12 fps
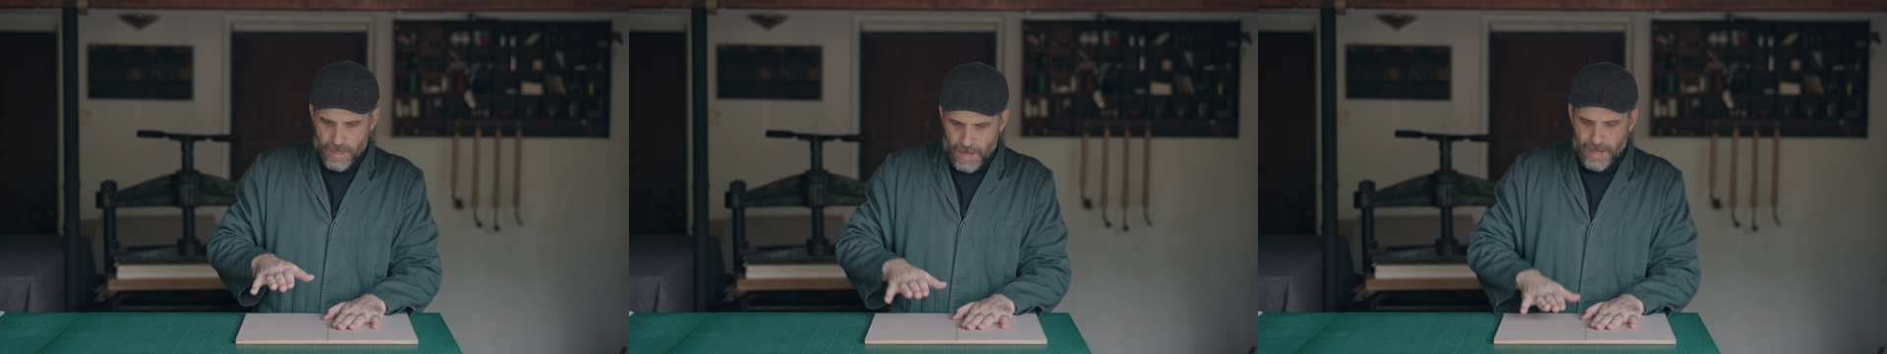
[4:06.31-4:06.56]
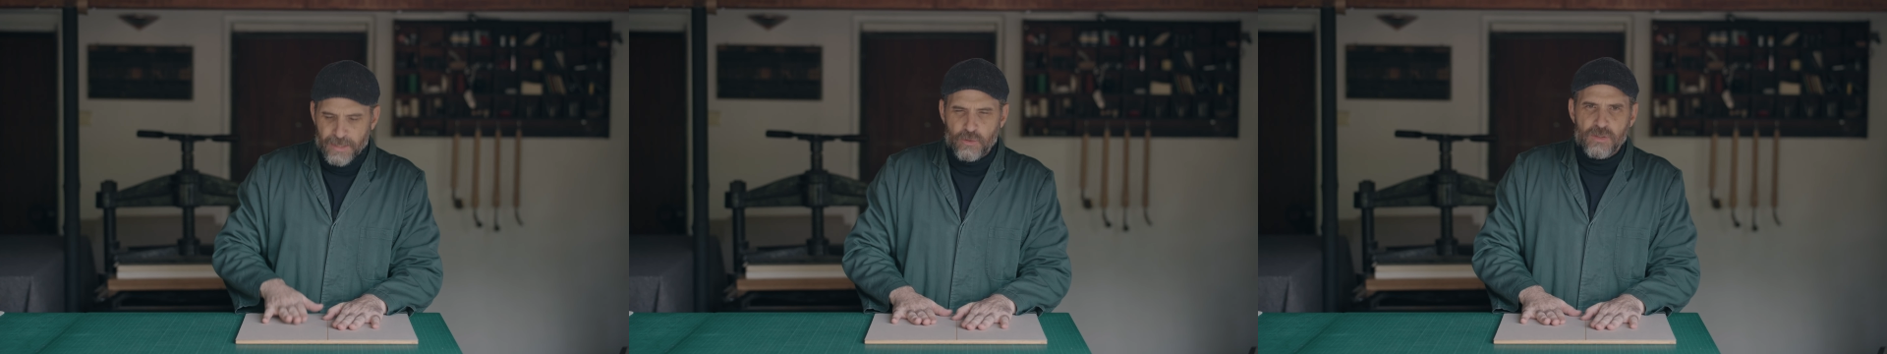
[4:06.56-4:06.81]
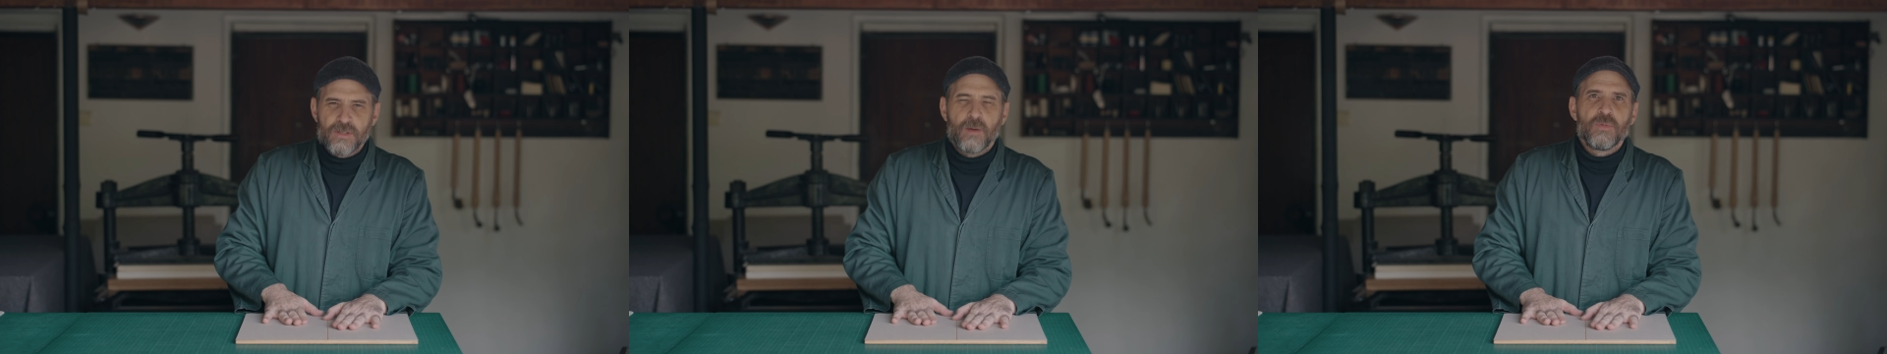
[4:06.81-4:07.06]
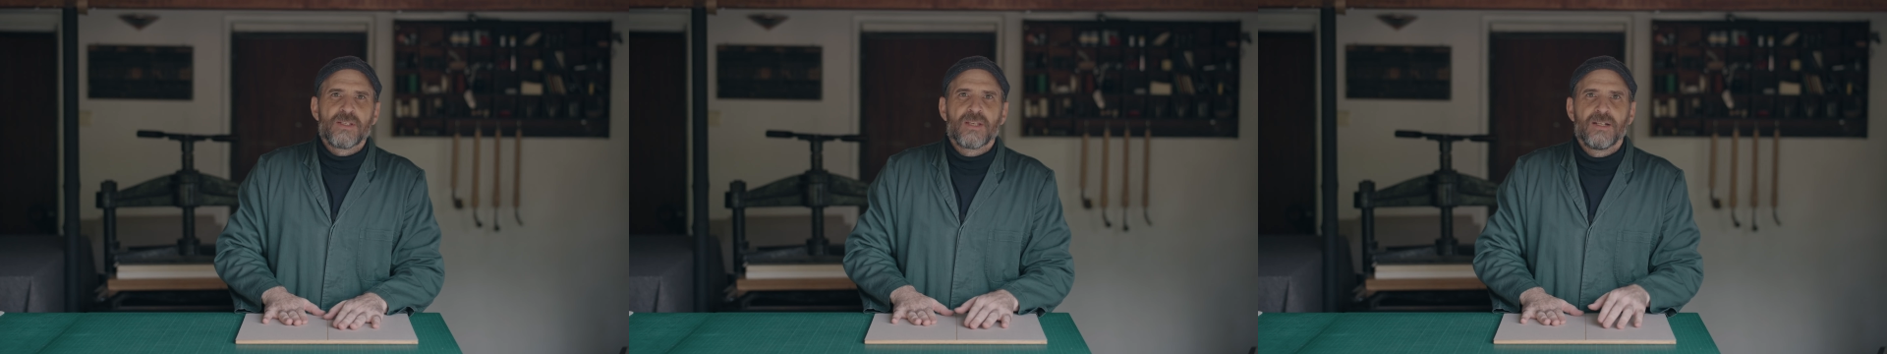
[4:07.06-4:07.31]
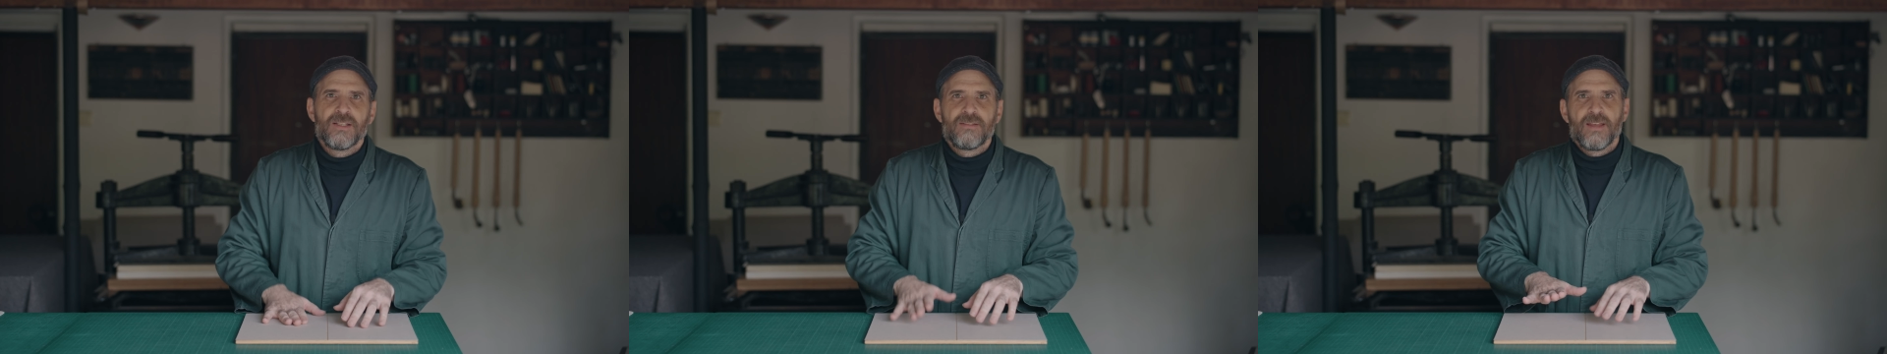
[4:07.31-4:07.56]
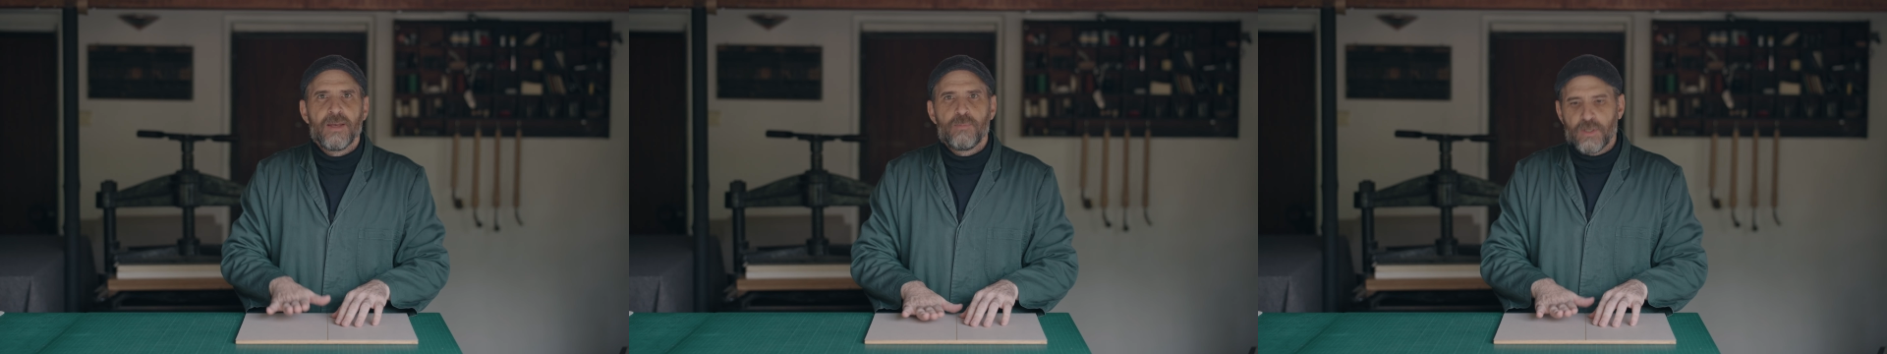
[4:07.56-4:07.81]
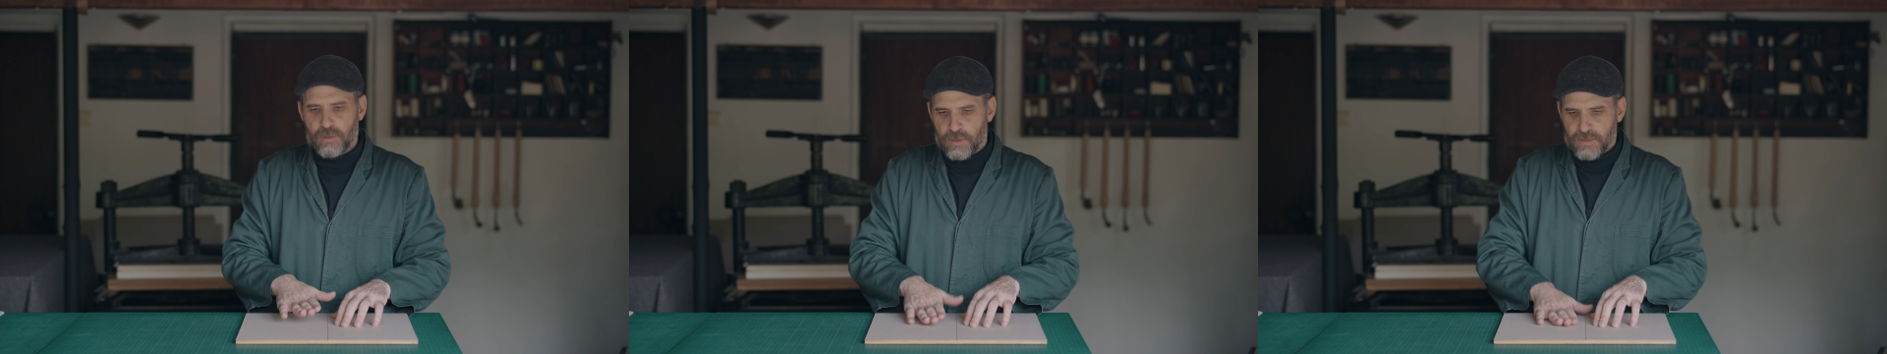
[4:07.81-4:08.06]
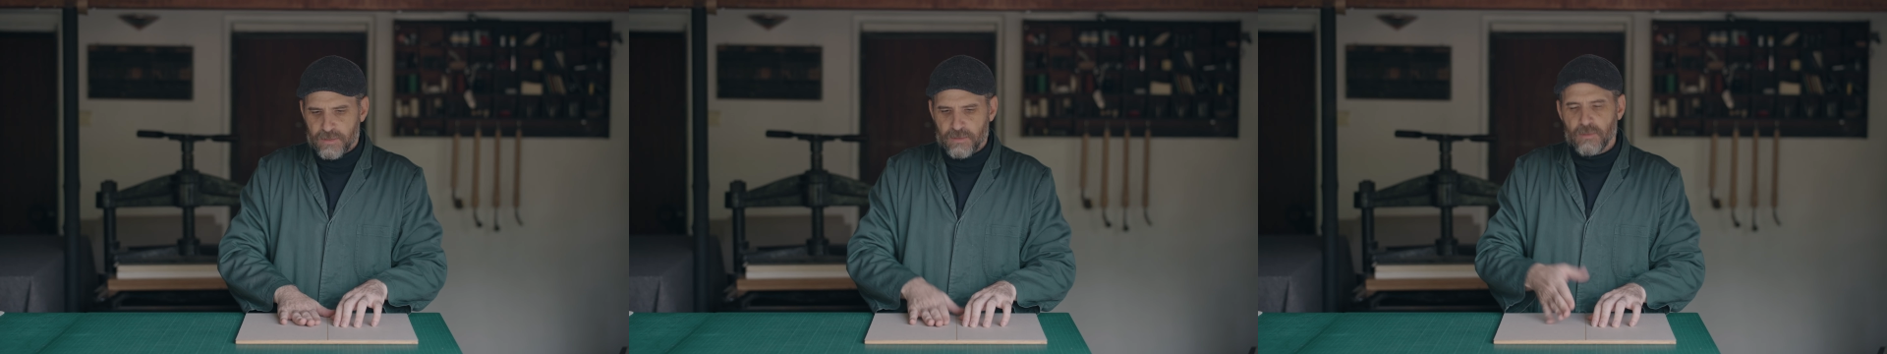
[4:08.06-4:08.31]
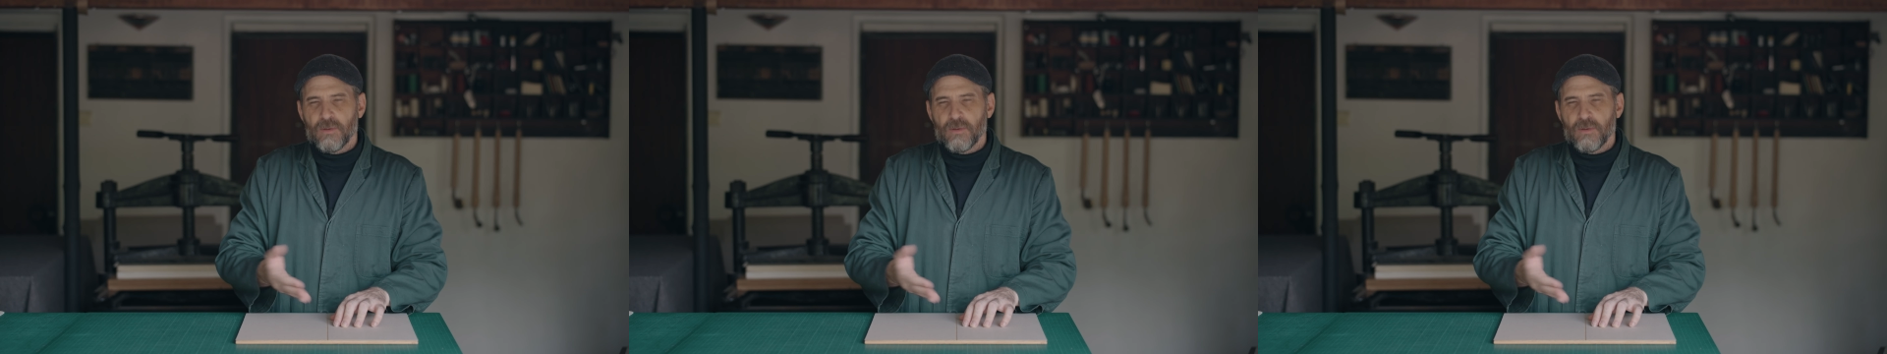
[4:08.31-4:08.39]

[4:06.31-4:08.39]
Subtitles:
I use double-sided tape because